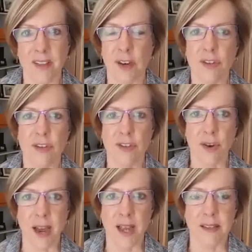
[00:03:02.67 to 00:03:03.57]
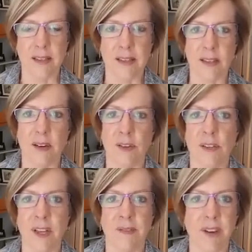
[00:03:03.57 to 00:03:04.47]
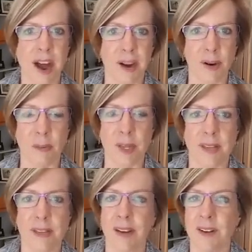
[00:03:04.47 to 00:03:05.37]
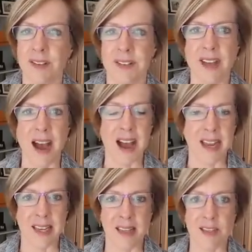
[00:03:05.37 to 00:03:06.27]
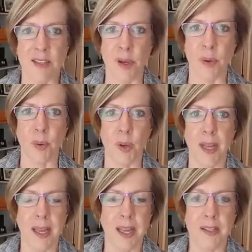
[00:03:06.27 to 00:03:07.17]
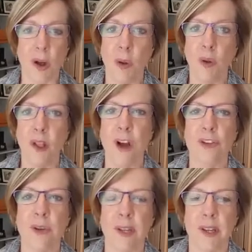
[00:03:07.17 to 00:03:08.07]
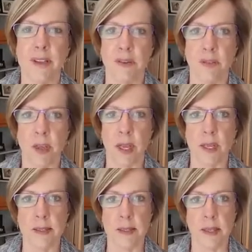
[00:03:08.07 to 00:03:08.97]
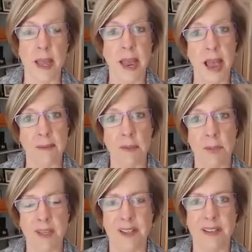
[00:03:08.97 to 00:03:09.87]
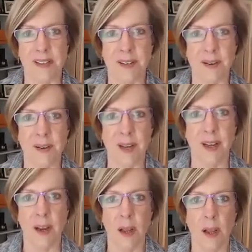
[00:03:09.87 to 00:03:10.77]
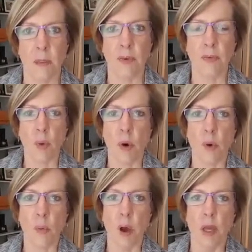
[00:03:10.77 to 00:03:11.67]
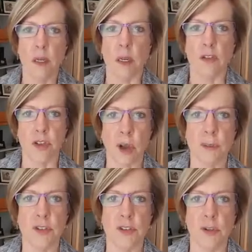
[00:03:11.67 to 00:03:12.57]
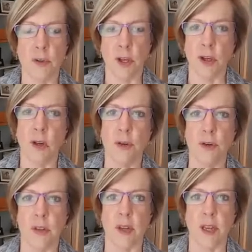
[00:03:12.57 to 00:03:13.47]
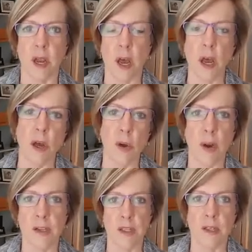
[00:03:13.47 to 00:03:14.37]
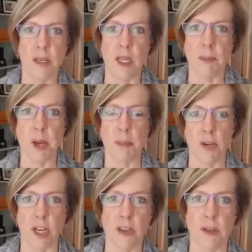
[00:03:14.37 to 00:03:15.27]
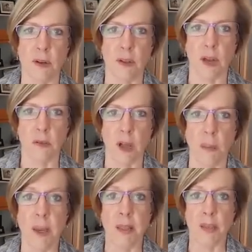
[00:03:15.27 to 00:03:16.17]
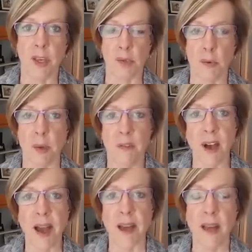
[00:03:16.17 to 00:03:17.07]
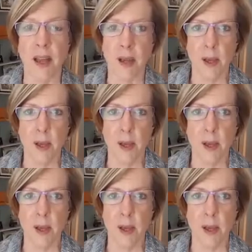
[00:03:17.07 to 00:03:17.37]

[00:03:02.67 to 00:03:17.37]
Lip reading: There's stress, there's the environment, there's diet. So it's a whole laundry list of things that have to be considered before one jumps to the conclusion that, oh, I just need to get my progesterone level up and things will be fine.